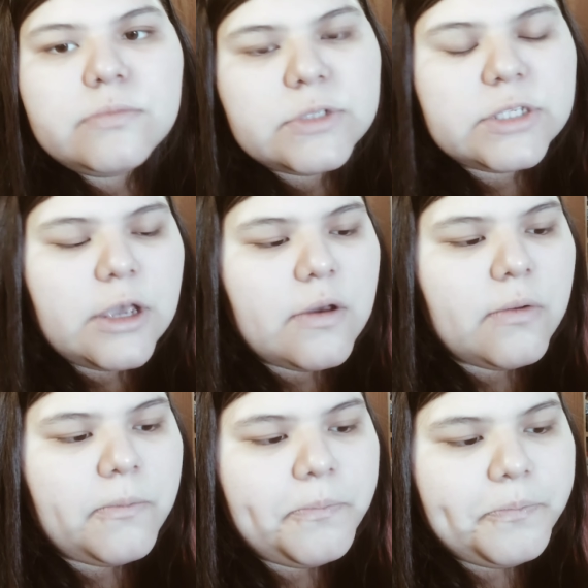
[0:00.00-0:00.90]

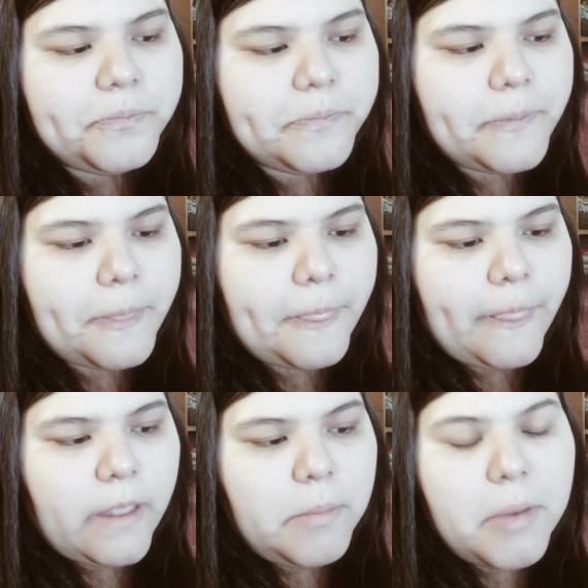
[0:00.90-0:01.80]
So
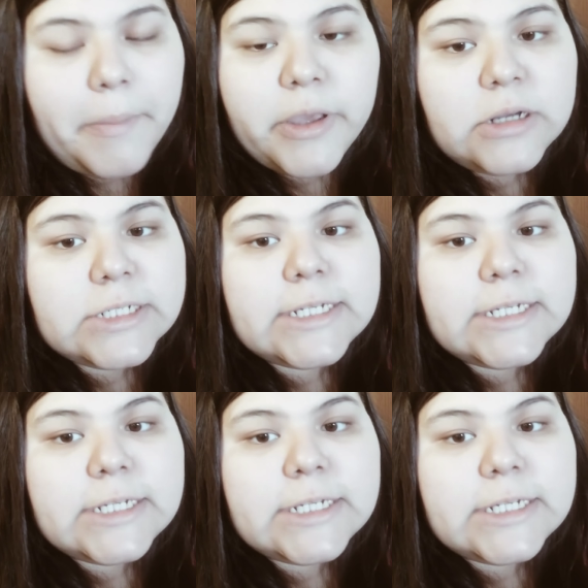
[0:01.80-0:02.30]
my milk